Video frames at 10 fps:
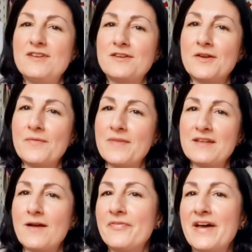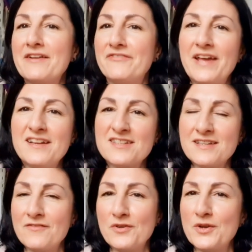I don't know that effect.
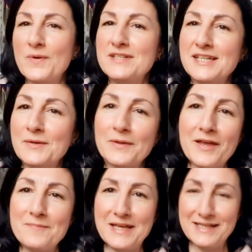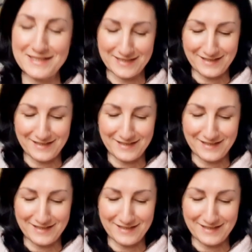I've got no idea what that means.